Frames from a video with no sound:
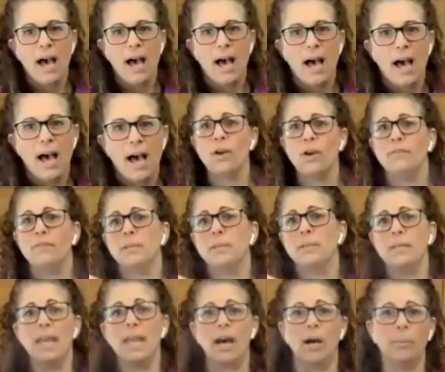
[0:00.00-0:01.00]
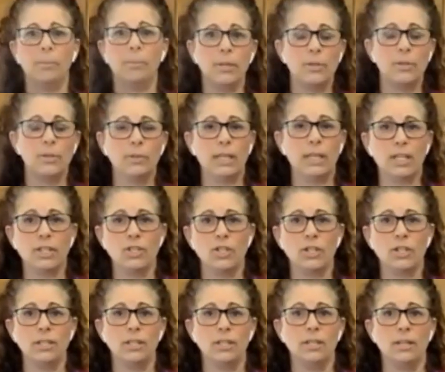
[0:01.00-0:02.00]
If you have somebody helping you in the
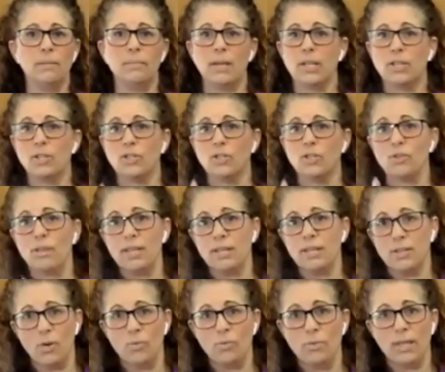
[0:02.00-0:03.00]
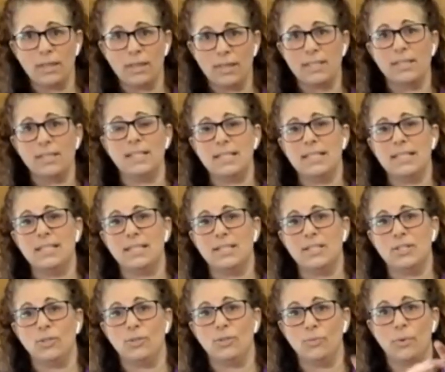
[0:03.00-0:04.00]
kitchen, make sure they know that this needs
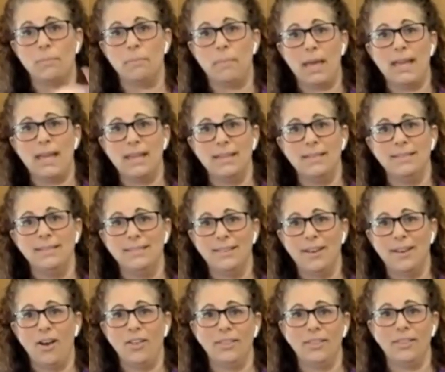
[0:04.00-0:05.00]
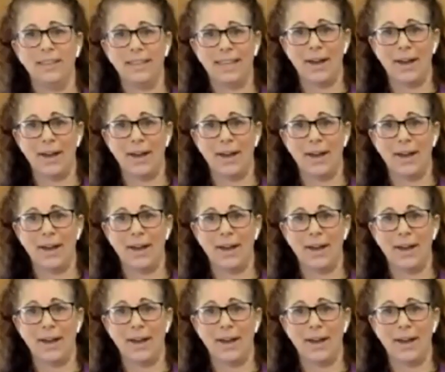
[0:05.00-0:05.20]
to remain on